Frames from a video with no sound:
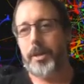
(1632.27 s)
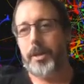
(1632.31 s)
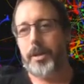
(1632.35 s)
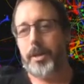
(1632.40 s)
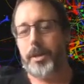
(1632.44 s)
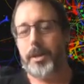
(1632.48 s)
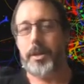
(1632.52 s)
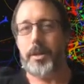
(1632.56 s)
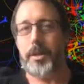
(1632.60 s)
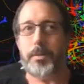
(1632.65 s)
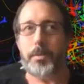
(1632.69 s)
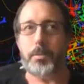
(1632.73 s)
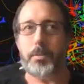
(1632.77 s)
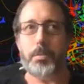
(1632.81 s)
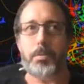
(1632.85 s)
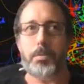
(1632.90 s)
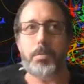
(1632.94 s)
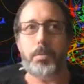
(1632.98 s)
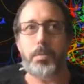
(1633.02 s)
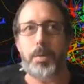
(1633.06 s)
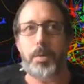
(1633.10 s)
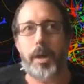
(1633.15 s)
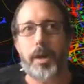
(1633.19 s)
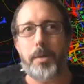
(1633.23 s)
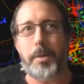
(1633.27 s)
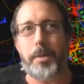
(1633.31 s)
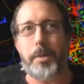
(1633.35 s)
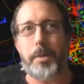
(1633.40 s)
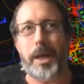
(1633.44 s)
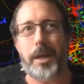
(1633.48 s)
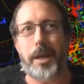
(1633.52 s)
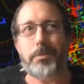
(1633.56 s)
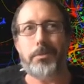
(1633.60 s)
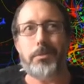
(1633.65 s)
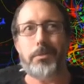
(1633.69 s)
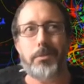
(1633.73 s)
probably
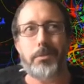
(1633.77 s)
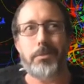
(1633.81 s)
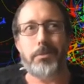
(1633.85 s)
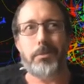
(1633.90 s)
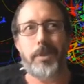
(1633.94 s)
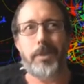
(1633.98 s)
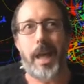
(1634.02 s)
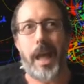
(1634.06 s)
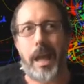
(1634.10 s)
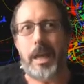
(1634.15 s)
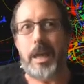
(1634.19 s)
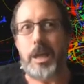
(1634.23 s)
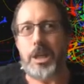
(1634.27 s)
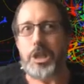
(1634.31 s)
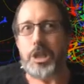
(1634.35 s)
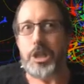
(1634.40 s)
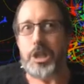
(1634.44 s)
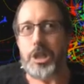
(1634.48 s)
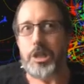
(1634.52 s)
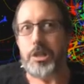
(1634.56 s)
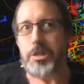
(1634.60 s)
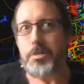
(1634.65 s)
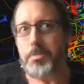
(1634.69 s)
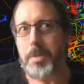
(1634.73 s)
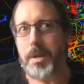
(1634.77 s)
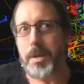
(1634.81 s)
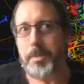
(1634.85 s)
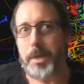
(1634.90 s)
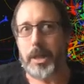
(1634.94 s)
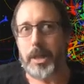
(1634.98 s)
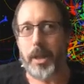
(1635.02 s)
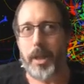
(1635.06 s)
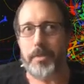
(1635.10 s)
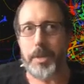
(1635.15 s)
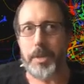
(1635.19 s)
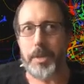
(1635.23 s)
about 10-ish, maybe
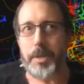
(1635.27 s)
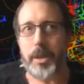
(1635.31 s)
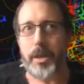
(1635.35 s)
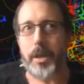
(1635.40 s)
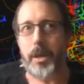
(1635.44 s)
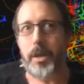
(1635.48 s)
11,